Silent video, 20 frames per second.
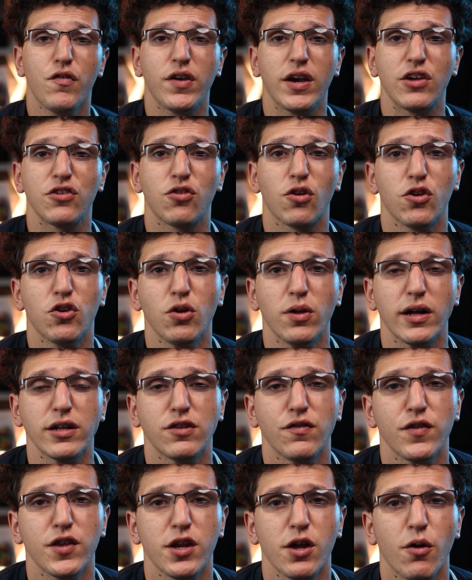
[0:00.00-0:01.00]
If you guys do like
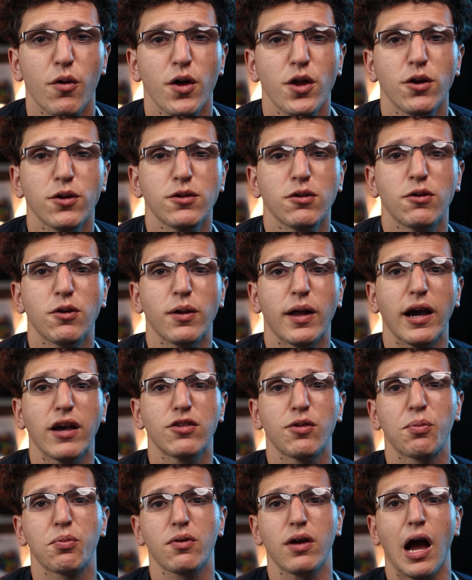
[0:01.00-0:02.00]
the video, you know what to do, like,
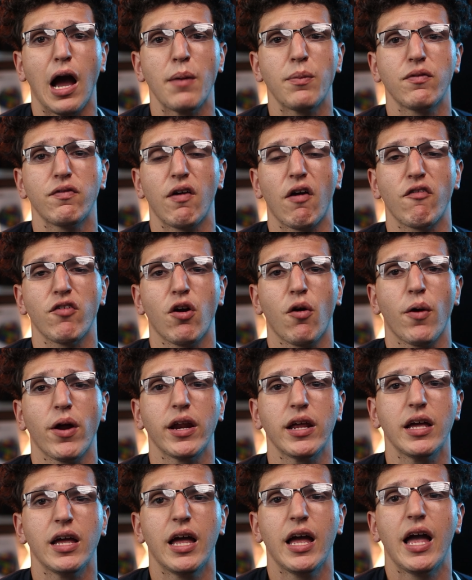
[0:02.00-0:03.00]
subscribe if you haven't
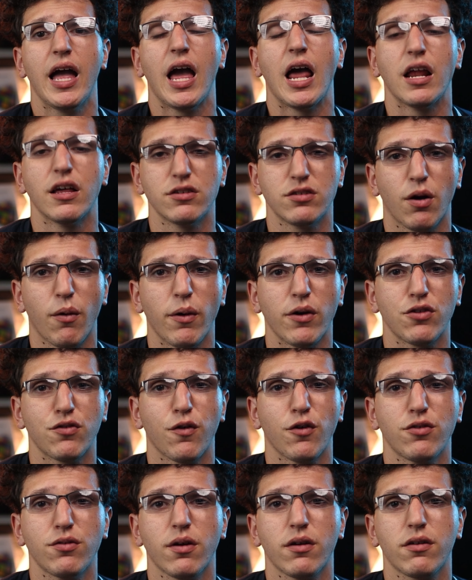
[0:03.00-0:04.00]
already, and as always,
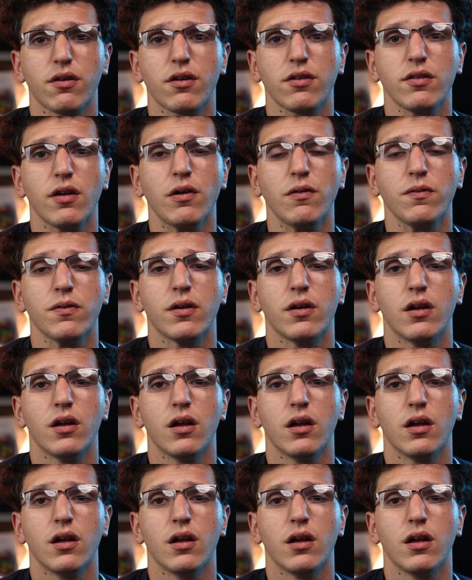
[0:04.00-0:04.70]
for sure, check yourself.